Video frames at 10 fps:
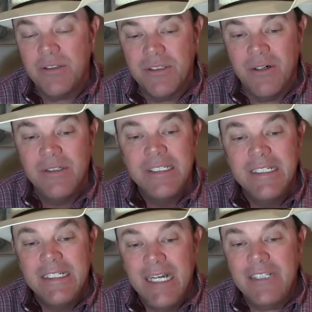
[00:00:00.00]
So
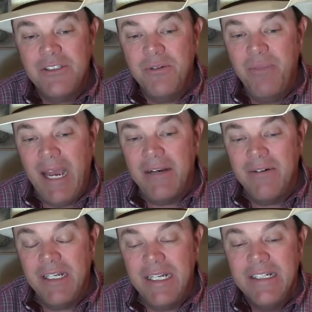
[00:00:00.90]
not too bad,
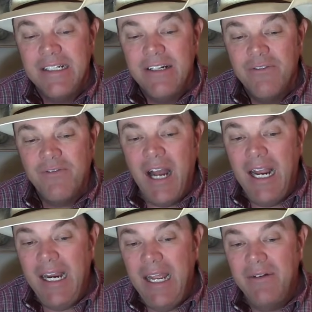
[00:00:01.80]
really.
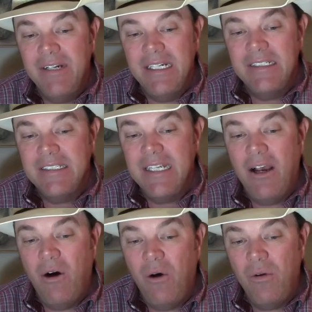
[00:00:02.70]
Friday, we didn't see a
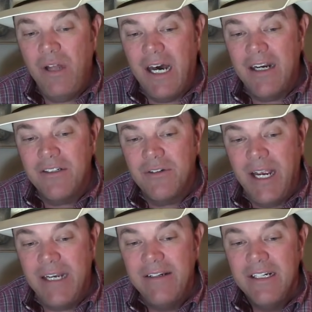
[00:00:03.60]
whole lot of
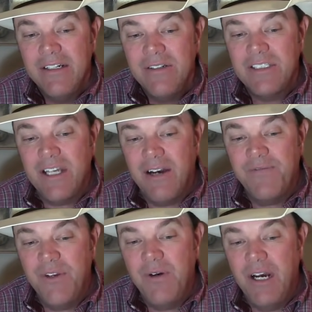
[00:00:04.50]
trade. We saw a
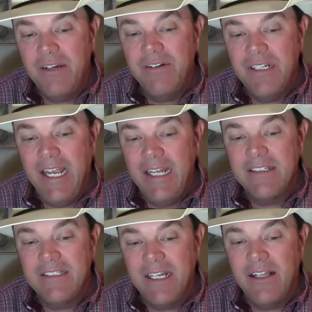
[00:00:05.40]
few hundred
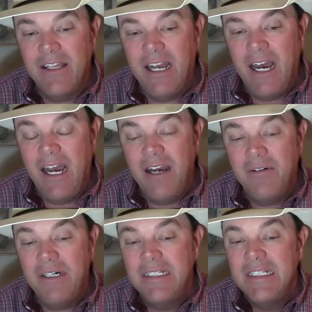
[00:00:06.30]
head sell in
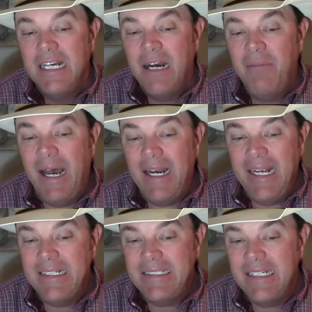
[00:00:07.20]
Iowa, about
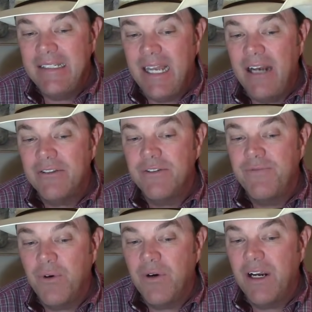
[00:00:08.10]

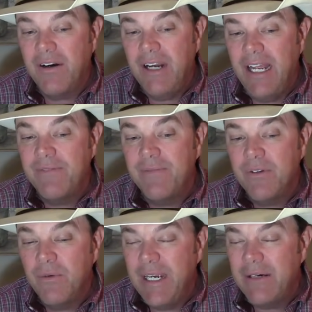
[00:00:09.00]
18,400 head for
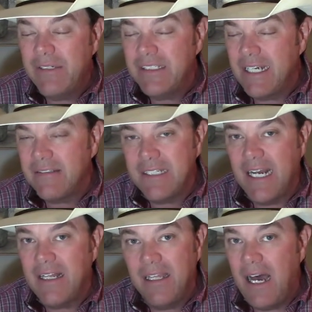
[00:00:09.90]
the week, which sounds
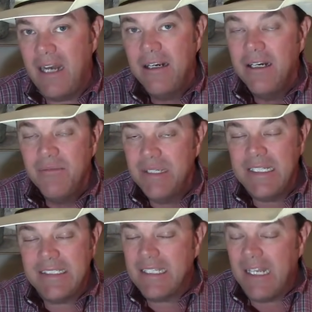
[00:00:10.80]
like a lot, but
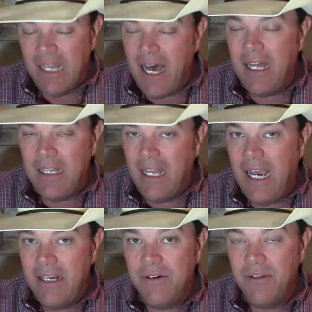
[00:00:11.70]
that's a lot
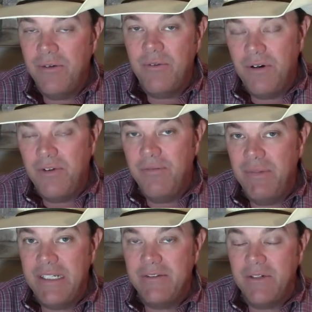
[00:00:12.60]
lighter than what we've
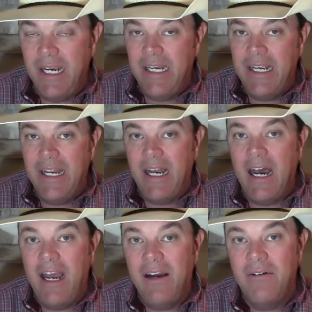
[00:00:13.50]
been trading in
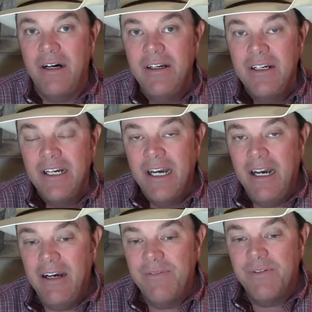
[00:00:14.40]
Iowa
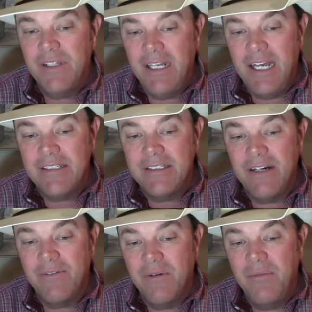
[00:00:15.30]
for the last
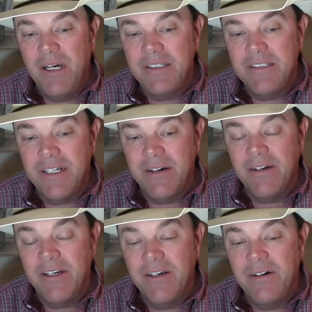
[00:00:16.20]
several months here,
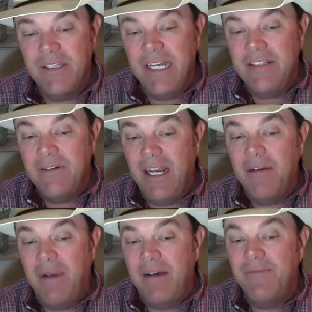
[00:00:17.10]
you know, and they trade
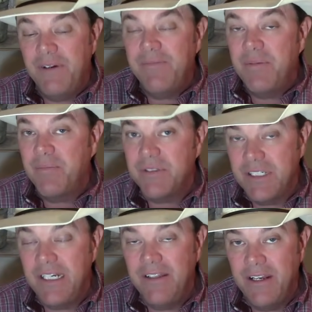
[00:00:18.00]
about
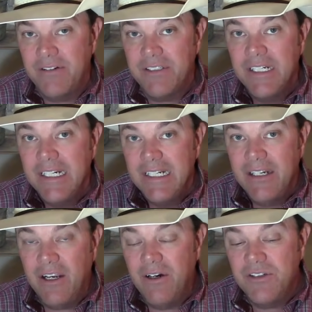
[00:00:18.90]
50% of theirs
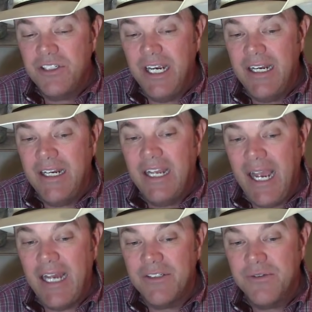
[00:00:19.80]
negotiated
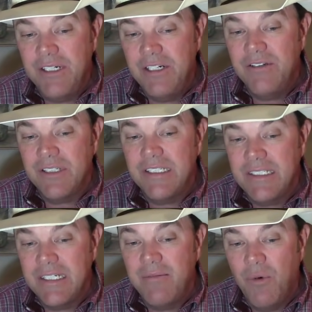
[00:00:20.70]
cash. We usually
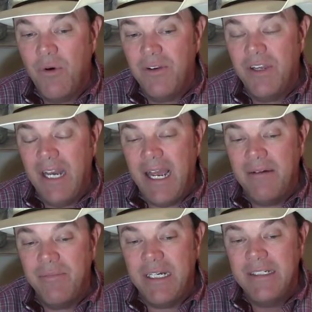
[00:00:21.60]
see more than
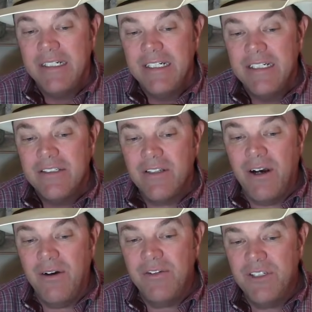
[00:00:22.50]
that, but
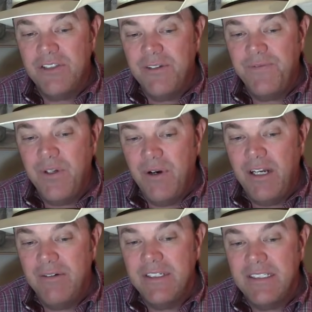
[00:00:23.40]
saw just a few
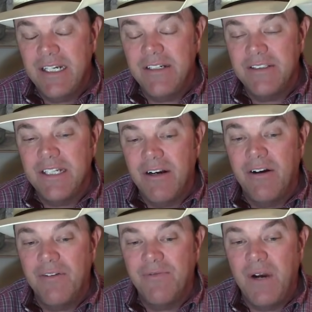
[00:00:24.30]
hundred sales there
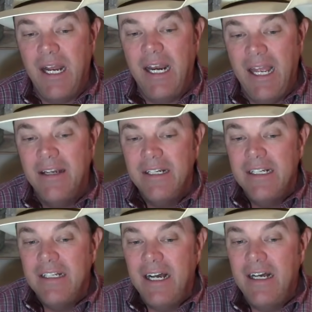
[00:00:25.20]
on Friday.
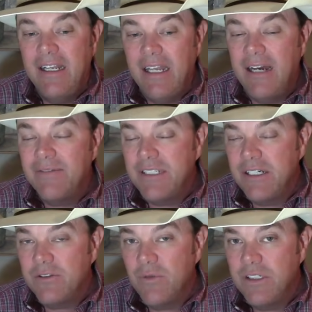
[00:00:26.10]
Live
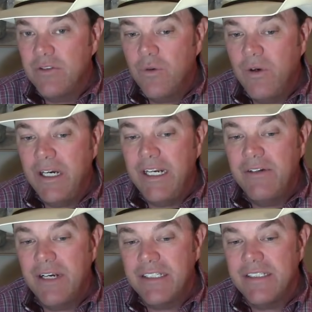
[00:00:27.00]
sales 120,
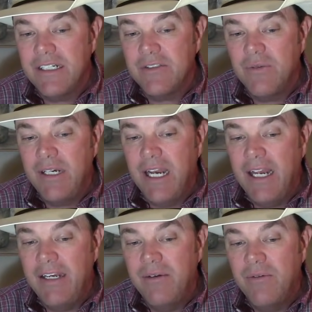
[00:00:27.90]
dress sales
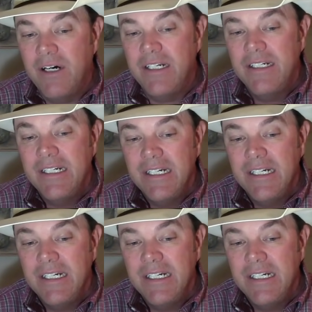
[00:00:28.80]
191.